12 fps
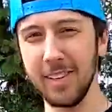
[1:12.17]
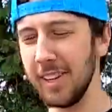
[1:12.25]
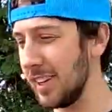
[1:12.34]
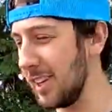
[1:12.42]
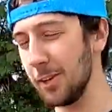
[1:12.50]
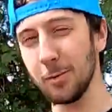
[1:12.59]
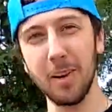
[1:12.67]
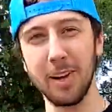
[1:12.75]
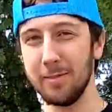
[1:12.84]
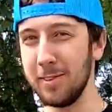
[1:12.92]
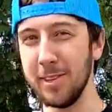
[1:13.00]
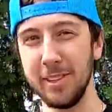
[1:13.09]
You gotta get her
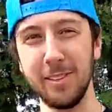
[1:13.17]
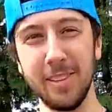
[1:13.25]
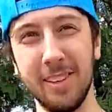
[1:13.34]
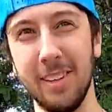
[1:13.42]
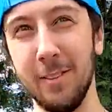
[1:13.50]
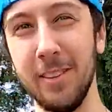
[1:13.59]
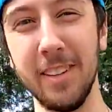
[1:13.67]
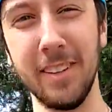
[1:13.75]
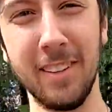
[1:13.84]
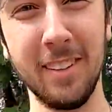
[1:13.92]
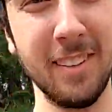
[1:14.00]
wet before you do anything with it.